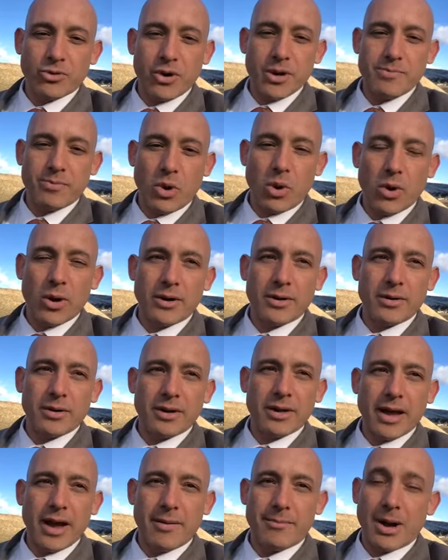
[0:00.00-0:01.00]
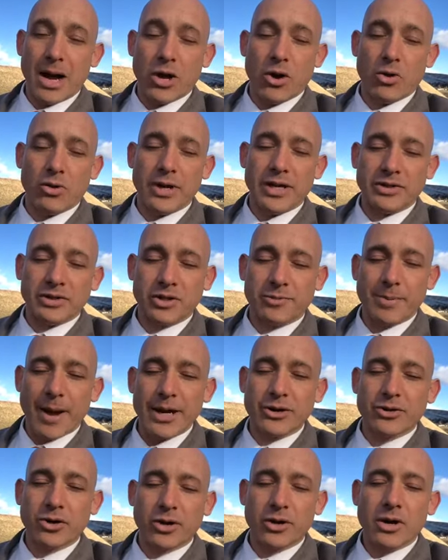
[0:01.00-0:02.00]
report and my own
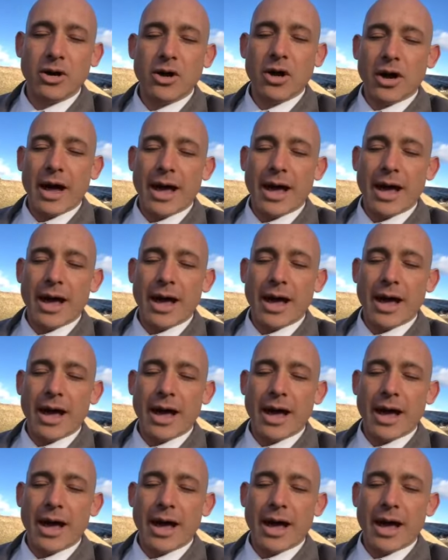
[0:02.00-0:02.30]
inspector.